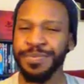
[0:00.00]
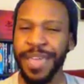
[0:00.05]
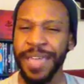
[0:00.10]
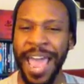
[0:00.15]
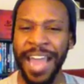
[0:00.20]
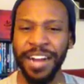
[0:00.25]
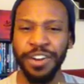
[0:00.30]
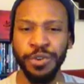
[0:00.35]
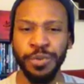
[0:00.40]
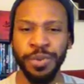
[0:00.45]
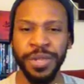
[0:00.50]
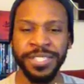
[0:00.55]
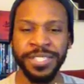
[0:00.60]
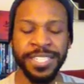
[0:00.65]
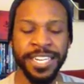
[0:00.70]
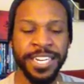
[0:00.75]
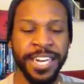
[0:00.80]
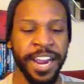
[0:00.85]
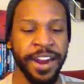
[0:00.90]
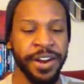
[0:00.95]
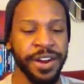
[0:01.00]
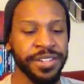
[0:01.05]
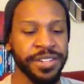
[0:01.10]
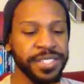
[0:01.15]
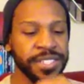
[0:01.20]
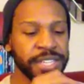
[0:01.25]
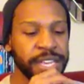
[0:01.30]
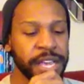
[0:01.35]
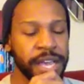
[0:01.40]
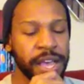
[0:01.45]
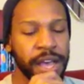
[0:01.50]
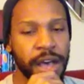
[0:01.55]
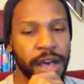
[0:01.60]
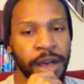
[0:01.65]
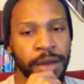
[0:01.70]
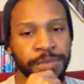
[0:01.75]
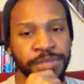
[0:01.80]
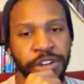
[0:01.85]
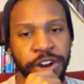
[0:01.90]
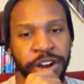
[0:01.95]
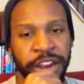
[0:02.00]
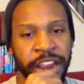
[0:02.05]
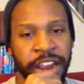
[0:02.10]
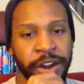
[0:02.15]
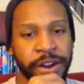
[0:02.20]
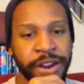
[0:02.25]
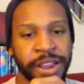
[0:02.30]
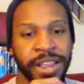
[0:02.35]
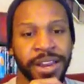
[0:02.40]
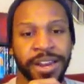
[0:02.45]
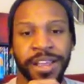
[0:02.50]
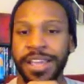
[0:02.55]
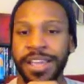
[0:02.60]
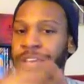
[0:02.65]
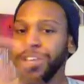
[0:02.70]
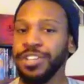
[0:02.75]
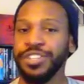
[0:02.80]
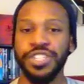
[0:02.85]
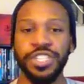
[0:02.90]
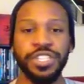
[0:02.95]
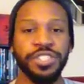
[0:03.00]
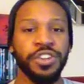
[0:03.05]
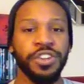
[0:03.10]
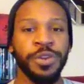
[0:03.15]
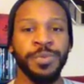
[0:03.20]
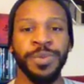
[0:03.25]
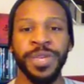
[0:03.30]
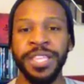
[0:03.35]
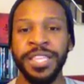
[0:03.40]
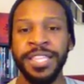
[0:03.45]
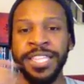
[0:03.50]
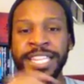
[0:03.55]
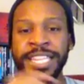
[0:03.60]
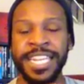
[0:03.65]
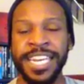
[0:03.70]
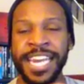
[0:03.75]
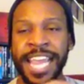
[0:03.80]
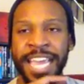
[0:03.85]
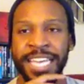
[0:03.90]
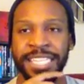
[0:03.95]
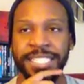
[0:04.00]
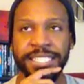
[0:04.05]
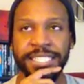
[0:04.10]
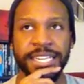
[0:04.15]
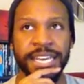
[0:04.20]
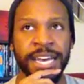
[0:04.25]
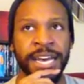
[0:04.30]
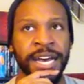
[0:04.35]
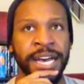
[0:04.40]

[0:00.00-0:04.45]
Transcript: actor who plays Daenerys Targaryen, she's going to be in the next